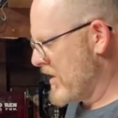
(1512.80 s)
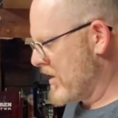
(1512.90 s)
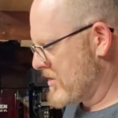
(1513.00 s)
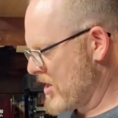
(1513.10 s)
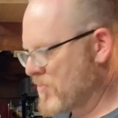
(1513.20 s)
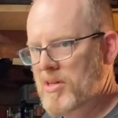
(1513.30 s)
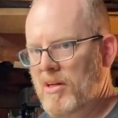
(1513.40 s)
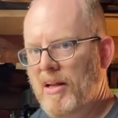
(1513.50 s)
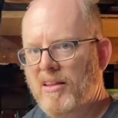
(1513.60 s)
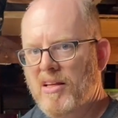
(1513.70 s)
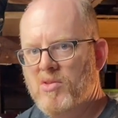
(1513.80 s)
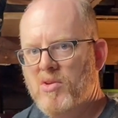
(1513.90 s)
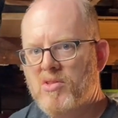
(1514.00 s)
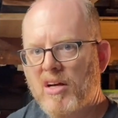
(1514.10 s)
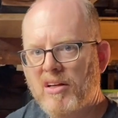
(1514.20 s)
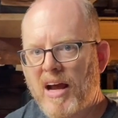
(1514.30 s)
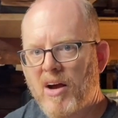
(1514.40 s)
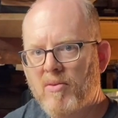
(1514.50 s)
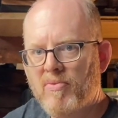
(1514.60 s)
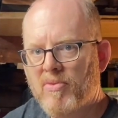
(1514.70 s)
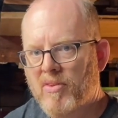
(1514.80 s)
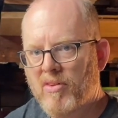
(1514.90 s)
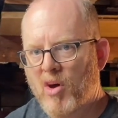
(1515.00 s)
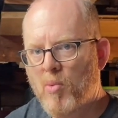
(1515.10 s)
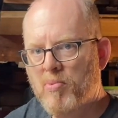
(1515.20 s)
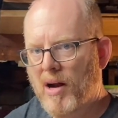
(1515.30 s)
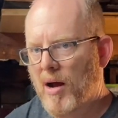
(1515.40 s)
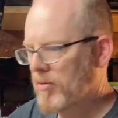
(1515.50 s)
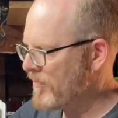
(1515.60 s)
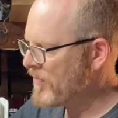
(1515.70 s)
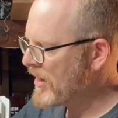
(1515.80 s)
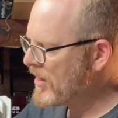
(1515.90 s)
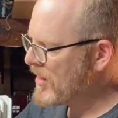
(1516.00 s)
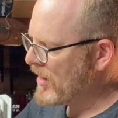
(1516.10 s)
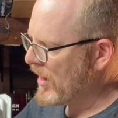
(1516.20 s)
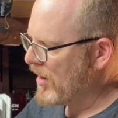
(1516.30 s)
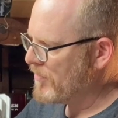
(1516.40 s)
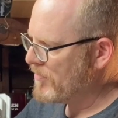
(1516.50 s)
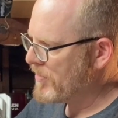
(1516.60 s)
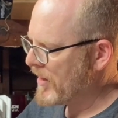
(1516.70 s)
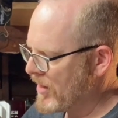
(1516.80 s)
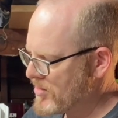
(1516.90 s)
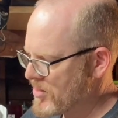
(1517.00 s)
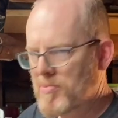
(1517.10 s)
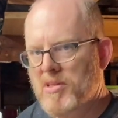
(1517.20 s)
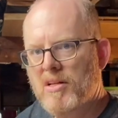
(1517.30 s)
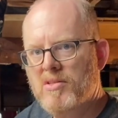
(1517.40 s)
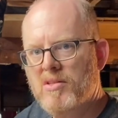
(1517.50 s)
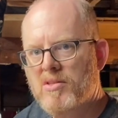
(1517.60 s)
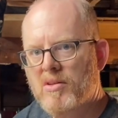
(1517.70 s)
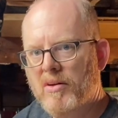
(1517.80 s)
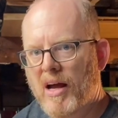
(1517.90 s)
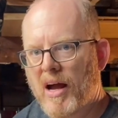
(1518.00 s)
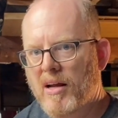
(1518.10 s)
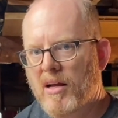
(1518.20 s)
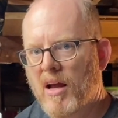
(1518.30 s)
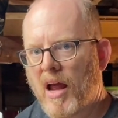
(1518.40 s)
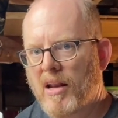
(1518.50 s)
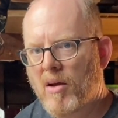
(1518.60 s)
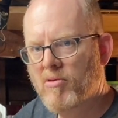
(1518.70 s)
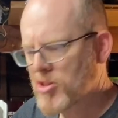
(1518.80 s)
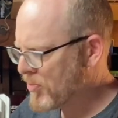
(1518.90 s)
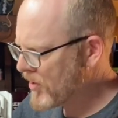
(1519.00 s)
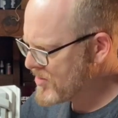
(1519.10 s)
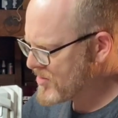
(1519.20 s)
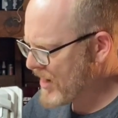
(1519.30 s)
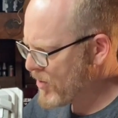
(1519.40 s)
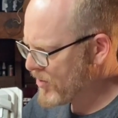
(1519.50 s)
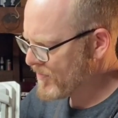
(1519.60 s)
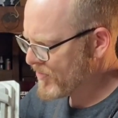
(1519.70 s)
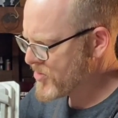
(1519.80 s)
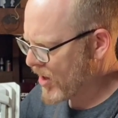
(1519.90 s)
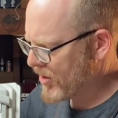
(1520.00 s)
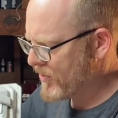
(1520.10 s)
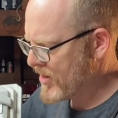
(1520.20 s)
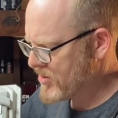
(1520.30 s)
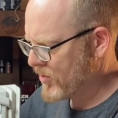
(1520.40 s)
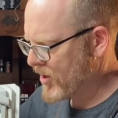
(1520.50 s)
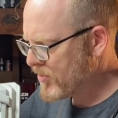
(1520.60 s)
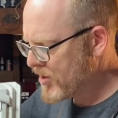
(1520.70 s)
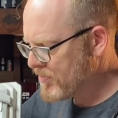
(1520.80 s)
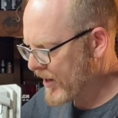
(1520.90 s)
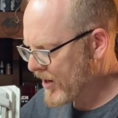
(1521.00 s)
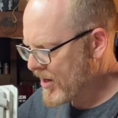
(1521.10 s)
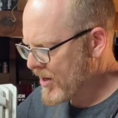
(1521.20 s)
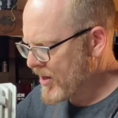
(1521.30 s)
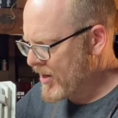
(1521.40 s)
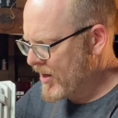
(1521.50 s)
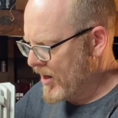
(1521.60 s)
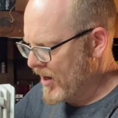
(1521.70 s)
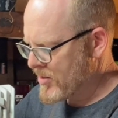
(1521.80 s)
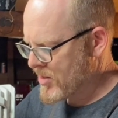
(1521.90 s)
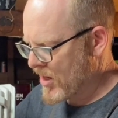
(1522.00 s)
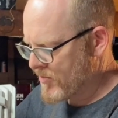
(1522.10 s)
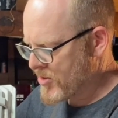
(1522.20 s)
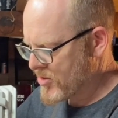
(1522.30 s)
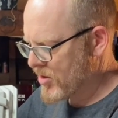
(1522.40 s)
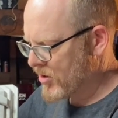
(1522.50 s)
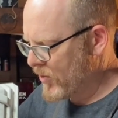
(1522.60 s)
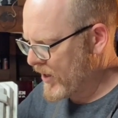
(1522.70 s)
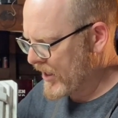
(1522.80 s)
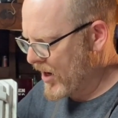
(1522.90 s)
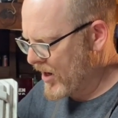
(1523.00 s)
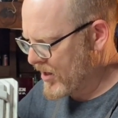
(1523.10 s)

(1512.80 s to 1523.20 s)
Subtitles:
exception, like these are sunk down, no problem. But an exception is this little guy. And it was a pretty stout, solid resin greebly, but instead of just gluing it on and